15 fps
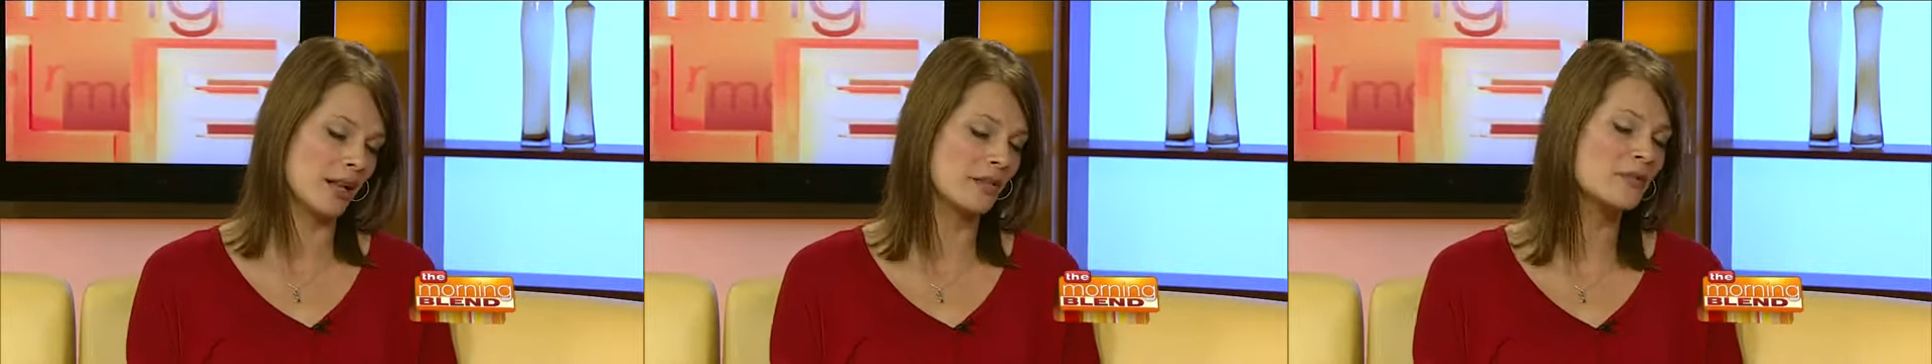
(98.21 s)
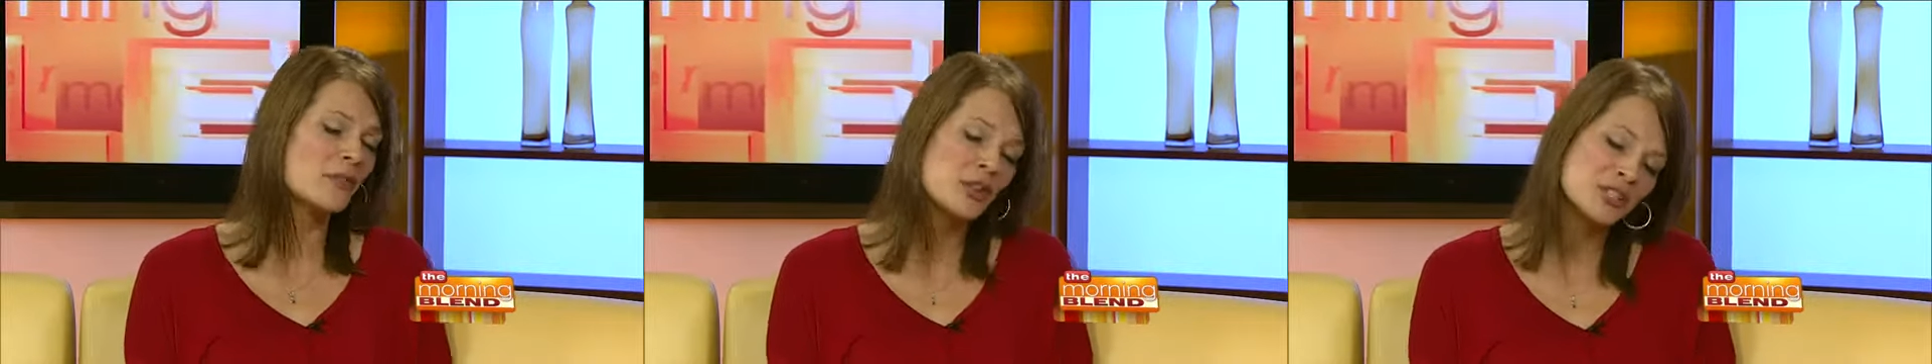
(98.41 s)

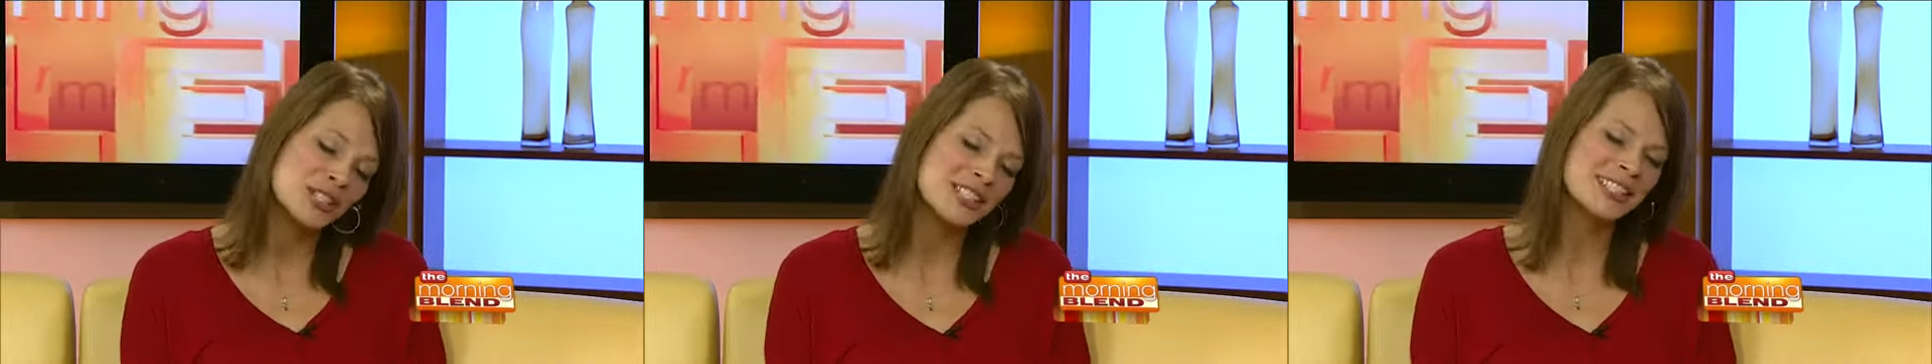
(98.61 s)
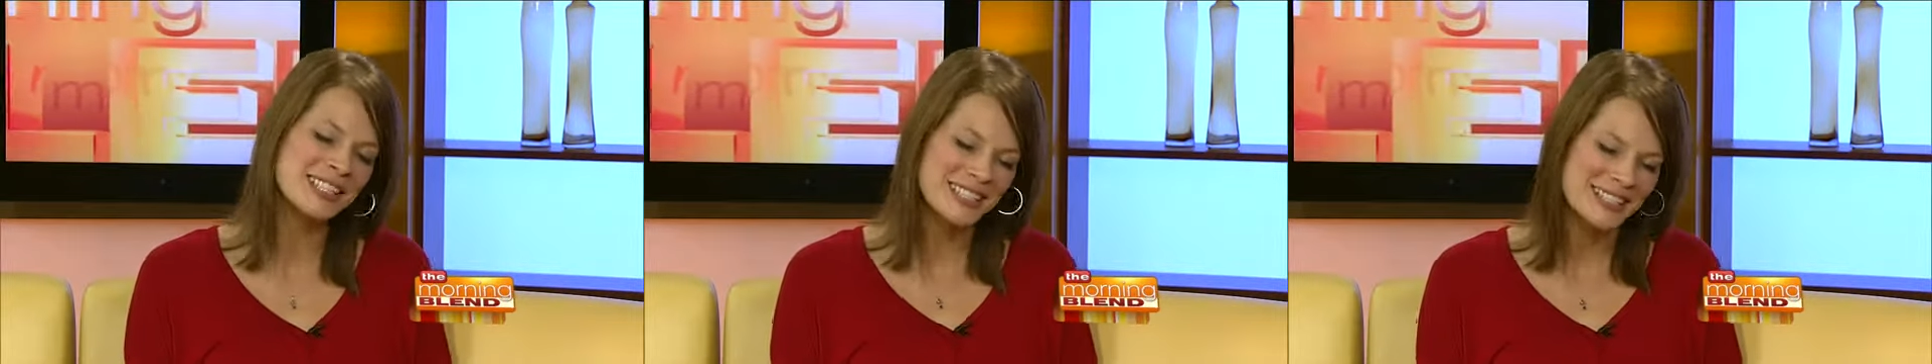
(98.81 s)

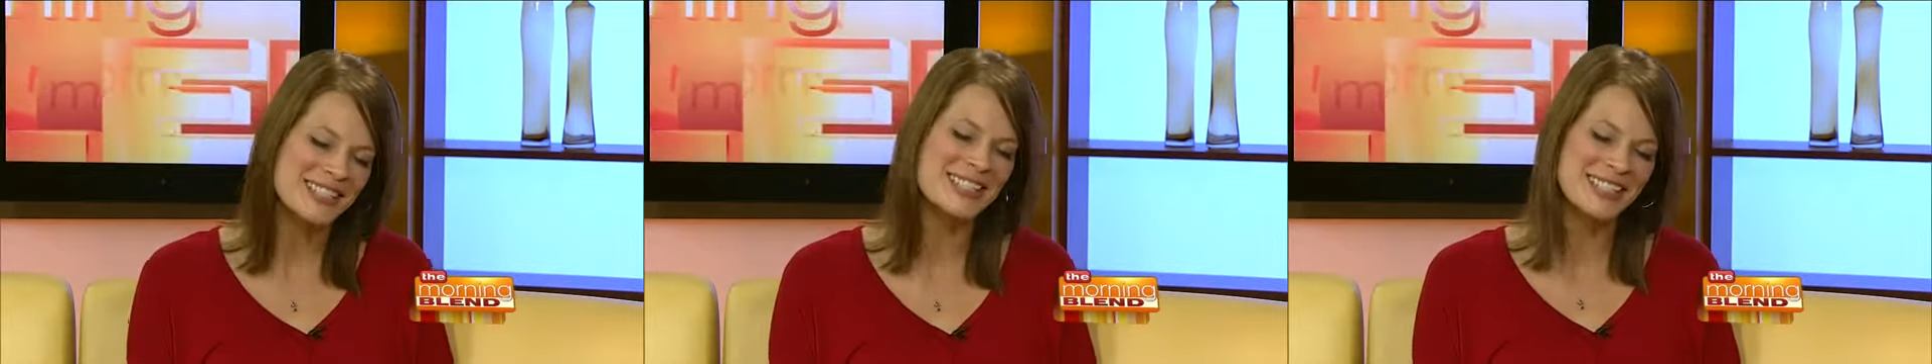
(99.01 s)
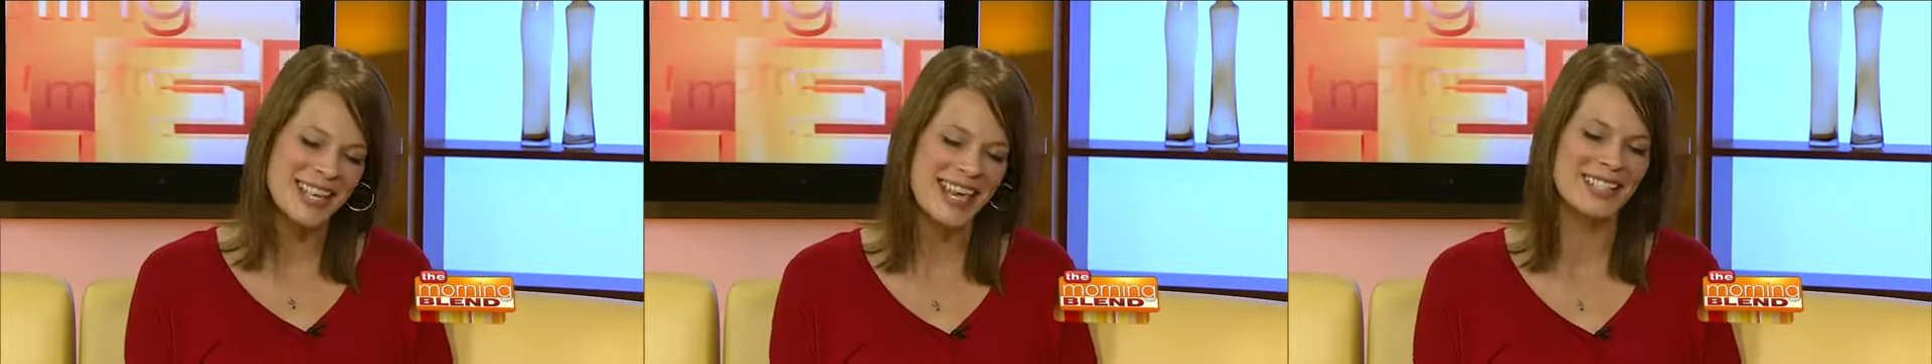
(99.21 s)
Unfortunately, you
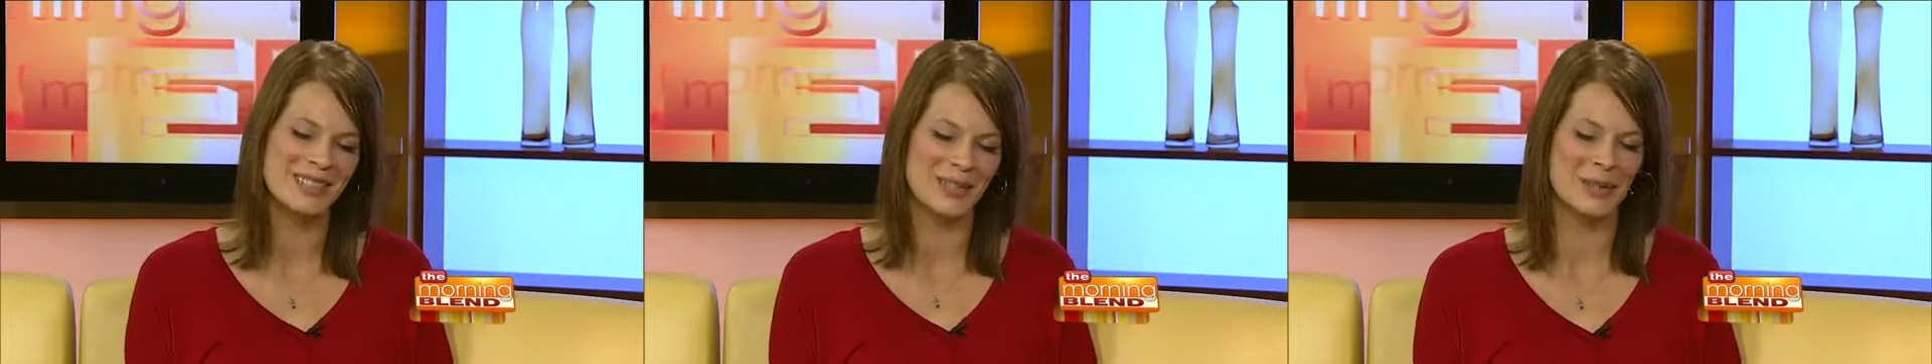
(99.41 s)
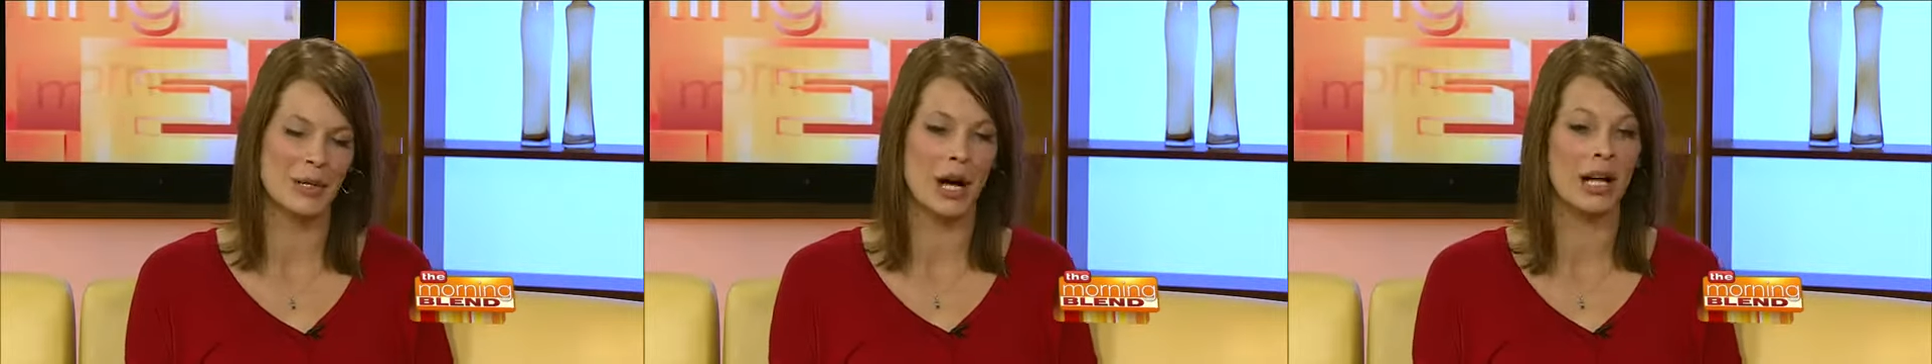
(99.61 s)
just can't
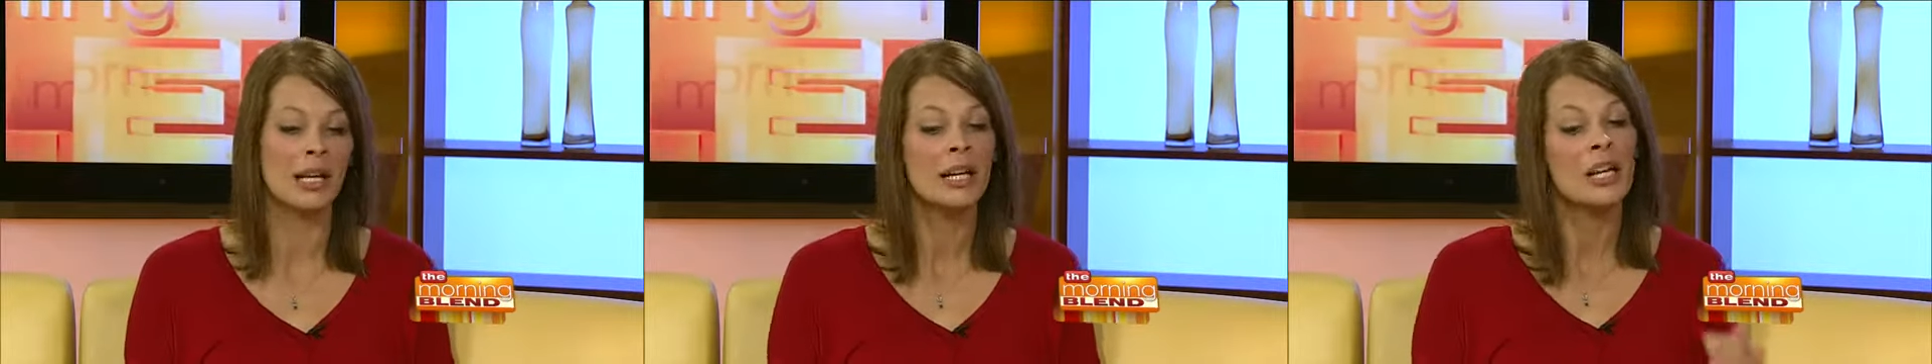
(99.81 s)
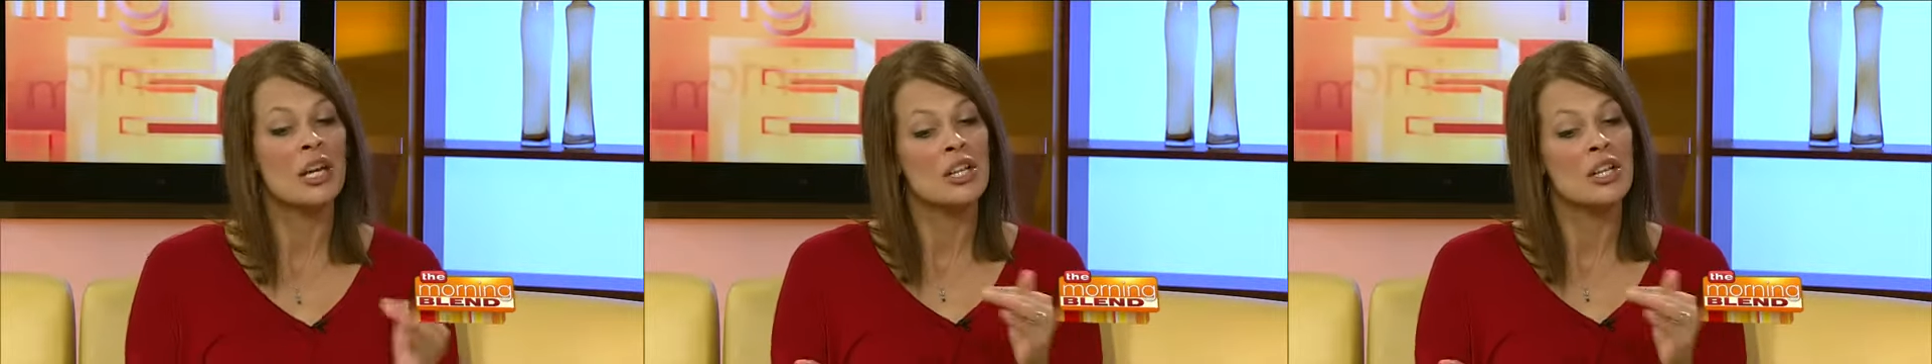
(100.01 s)
do it all.